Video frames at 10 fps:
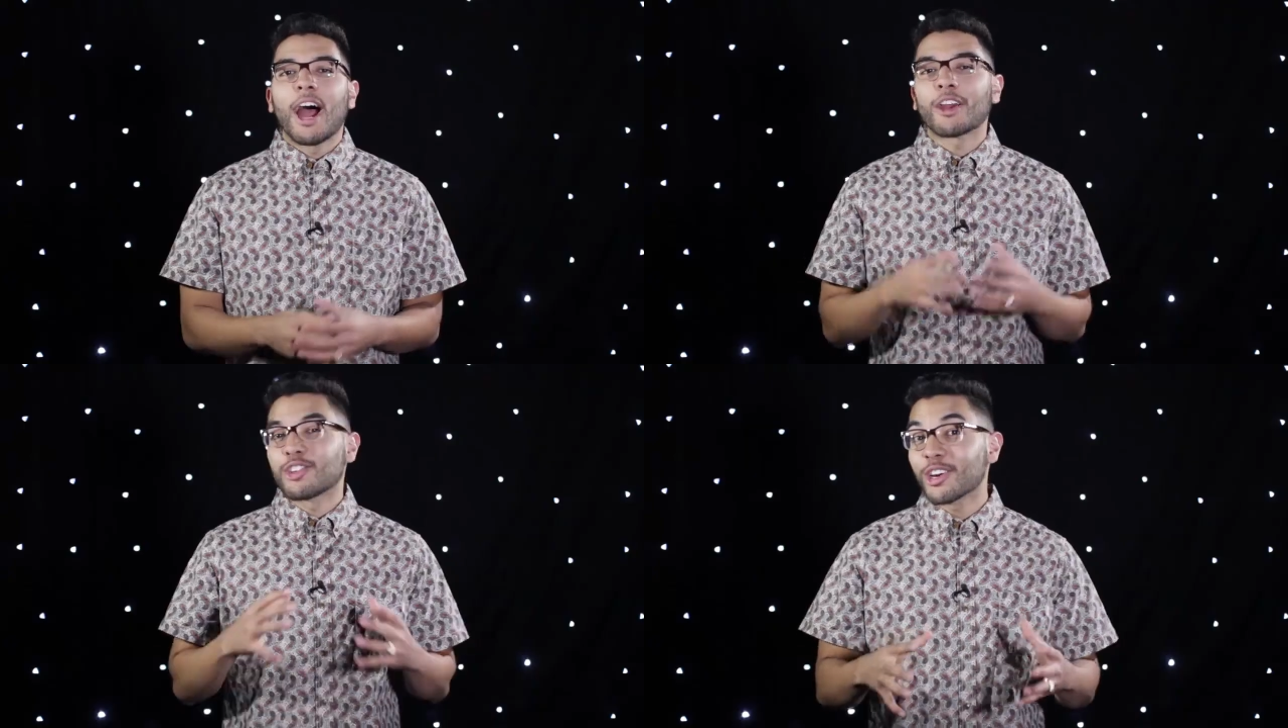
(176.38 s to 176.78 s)

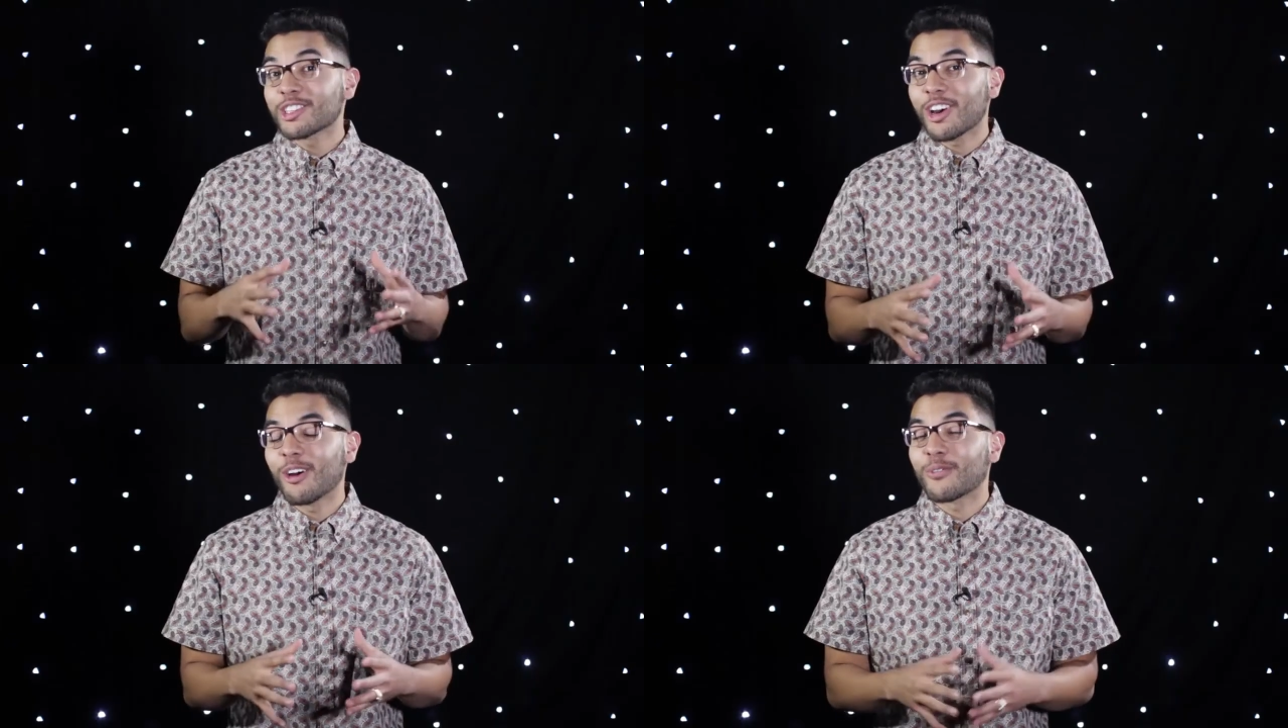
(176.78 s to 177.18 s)
Our church
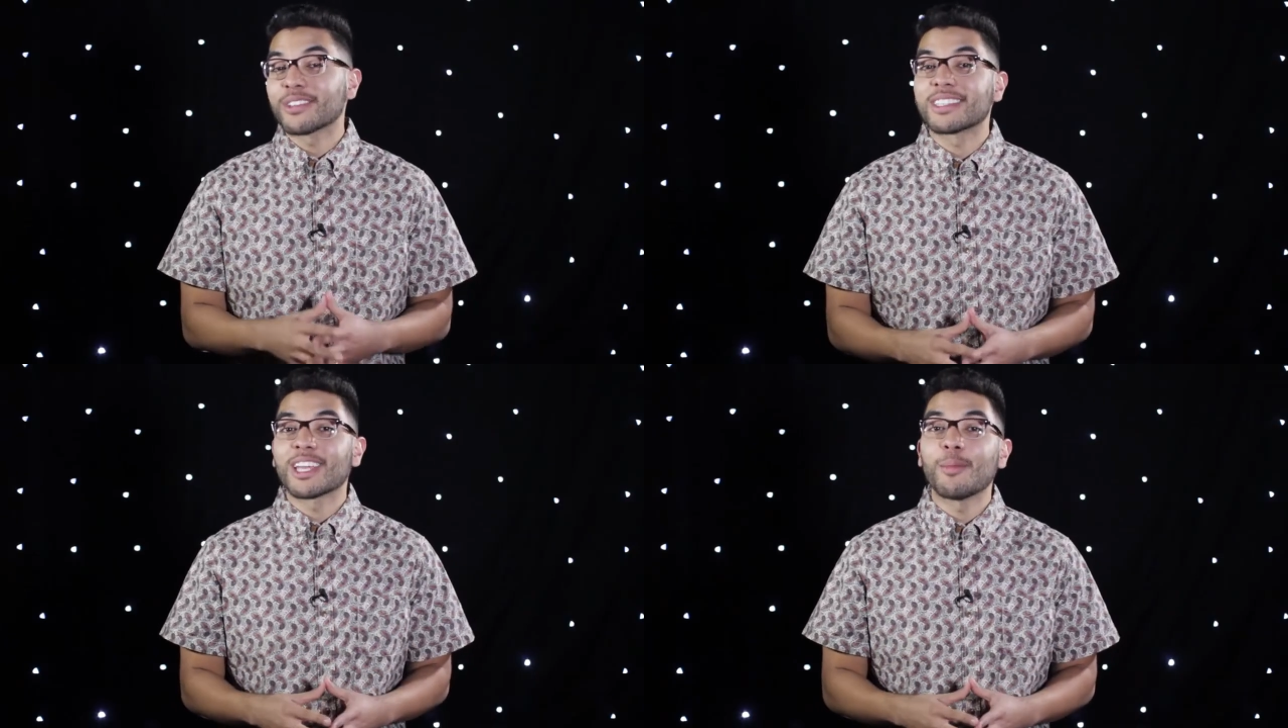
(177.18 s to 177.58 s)

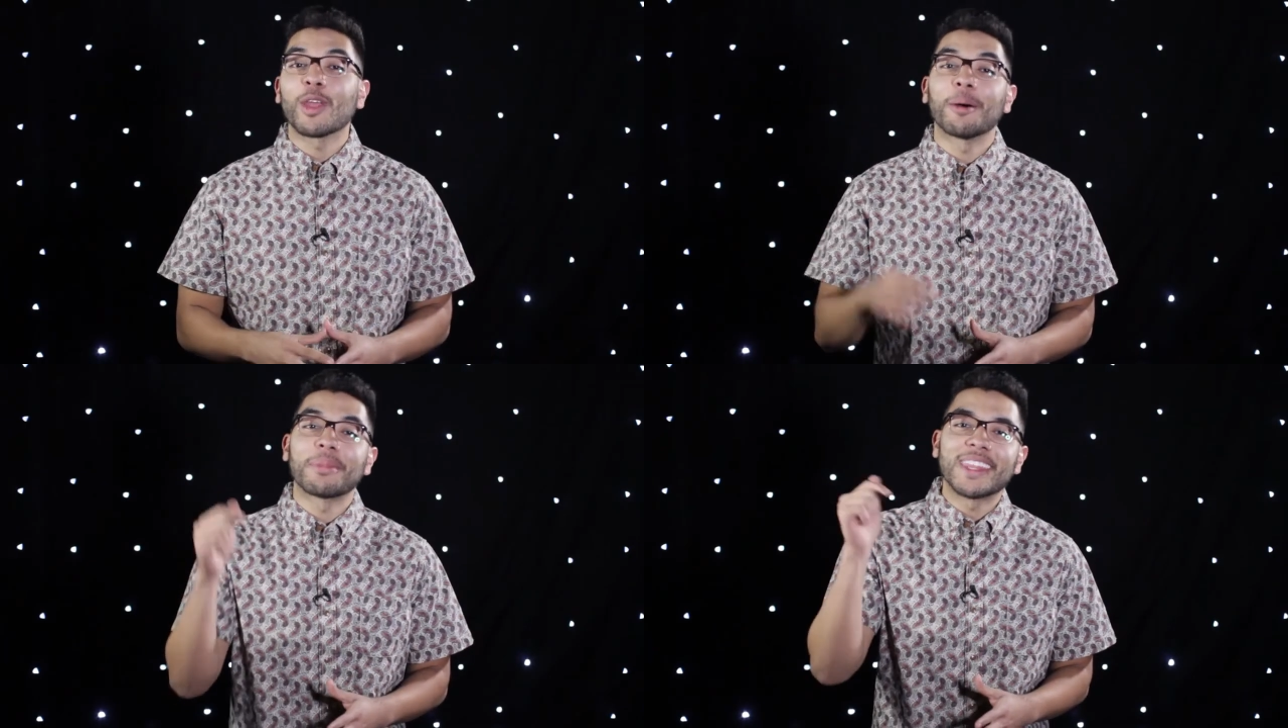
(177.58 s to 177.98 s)
conference is
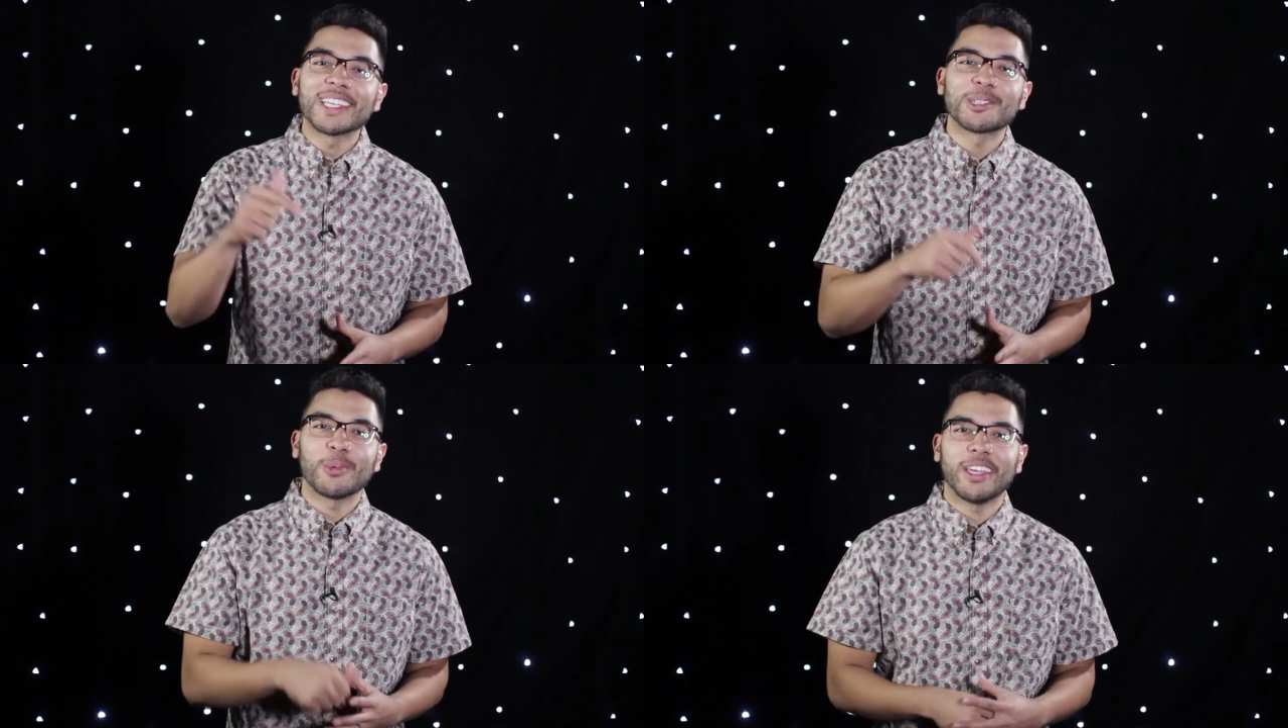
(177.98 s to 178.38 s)
coming up
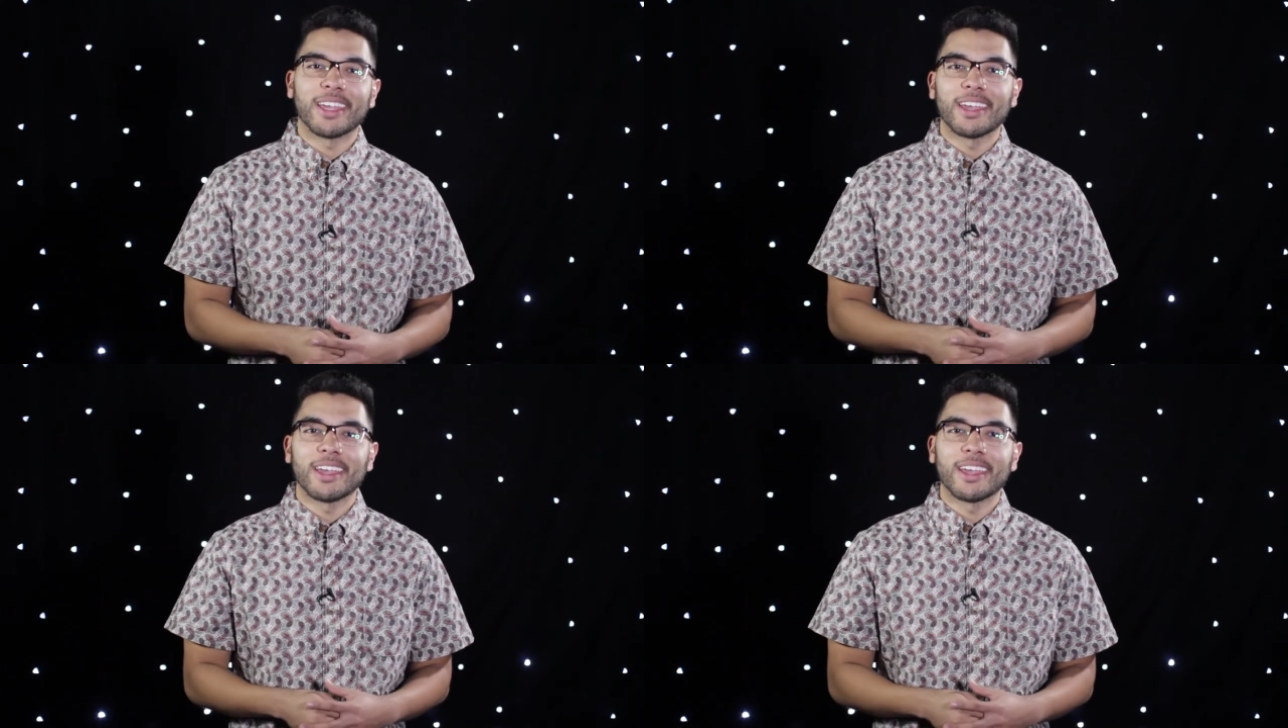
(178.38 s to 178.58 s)
this week.